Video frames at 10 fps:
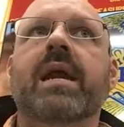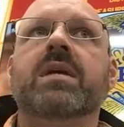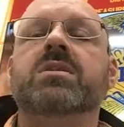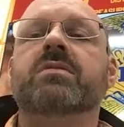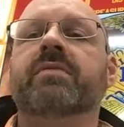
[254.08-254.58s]

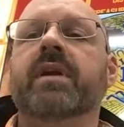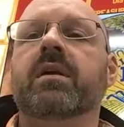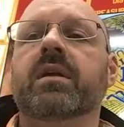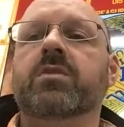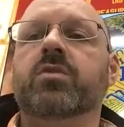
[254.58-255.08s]

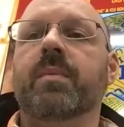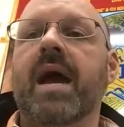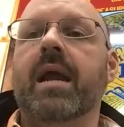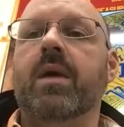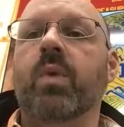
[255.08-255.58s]
severely
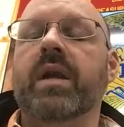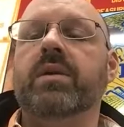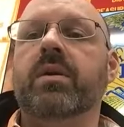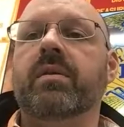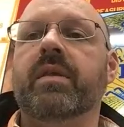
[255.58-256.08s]
dramatic
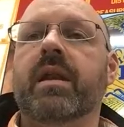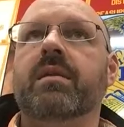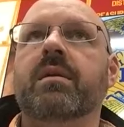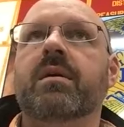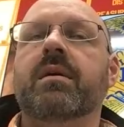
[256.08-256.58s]
winter
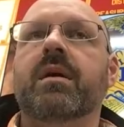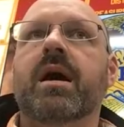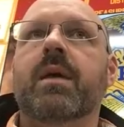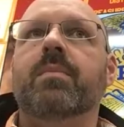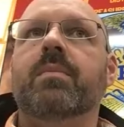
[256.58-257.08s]

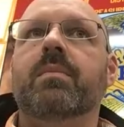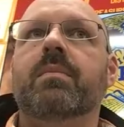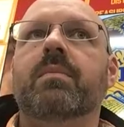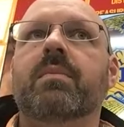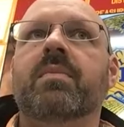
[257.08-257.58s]

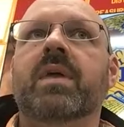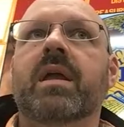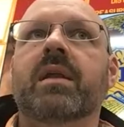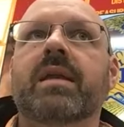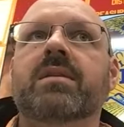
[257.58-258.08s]

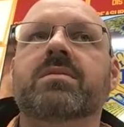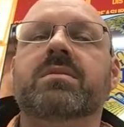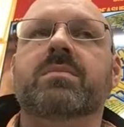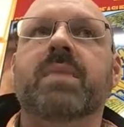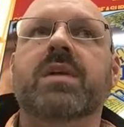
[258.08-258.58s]
that led to
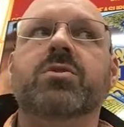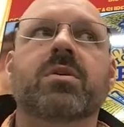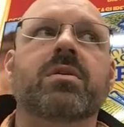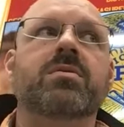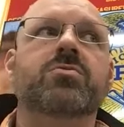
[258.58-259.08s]
some
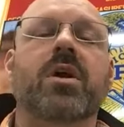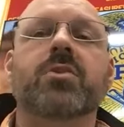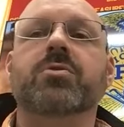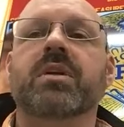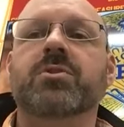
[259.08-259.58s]
major
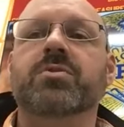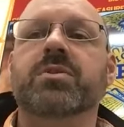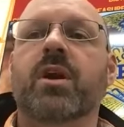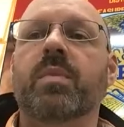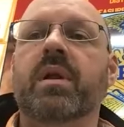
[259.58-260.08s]
structural
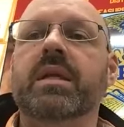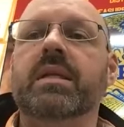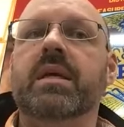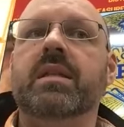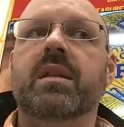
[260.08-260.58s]
issues in our
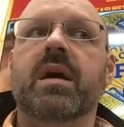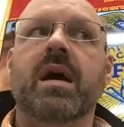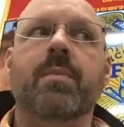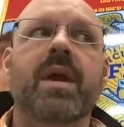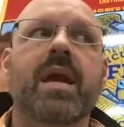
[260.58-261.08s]
building.
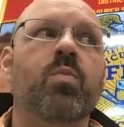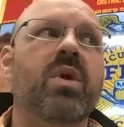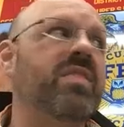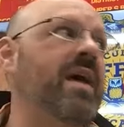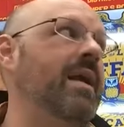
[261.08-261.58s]
And
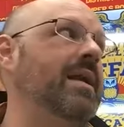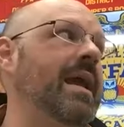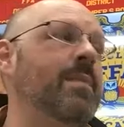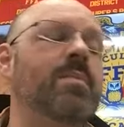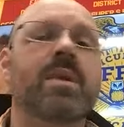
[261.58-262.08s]
with that
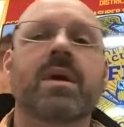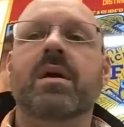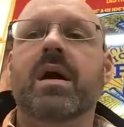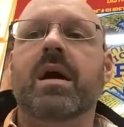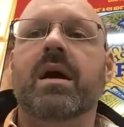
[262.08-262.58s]
came
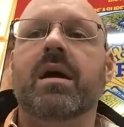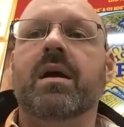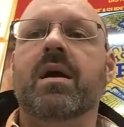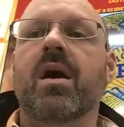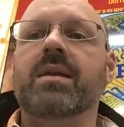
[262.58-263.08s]
a
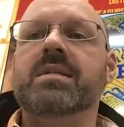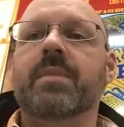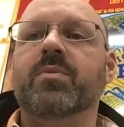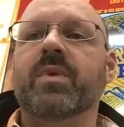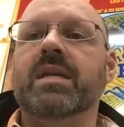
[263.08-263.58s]

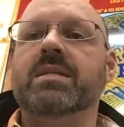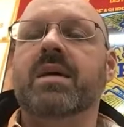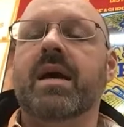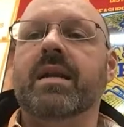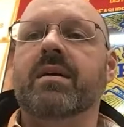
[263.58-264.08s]
concept
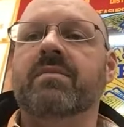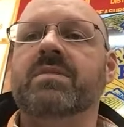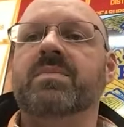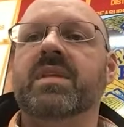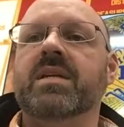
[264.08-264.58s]
redesign of
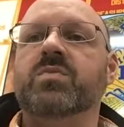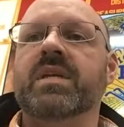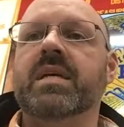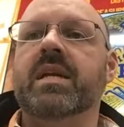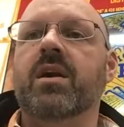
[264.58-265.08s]
some things we
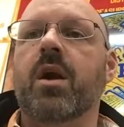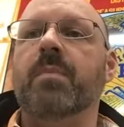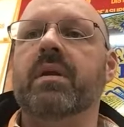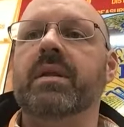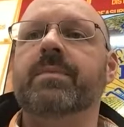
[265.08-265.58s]
did in our
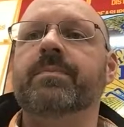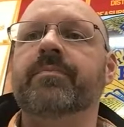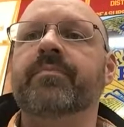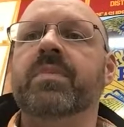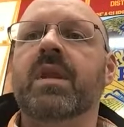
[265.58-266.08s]
building,
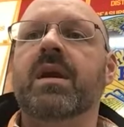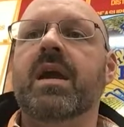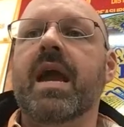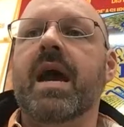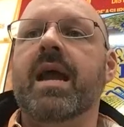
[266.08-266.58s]

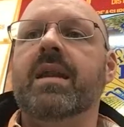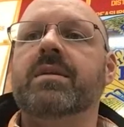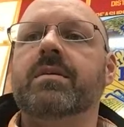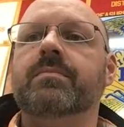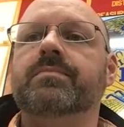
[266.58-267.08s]
and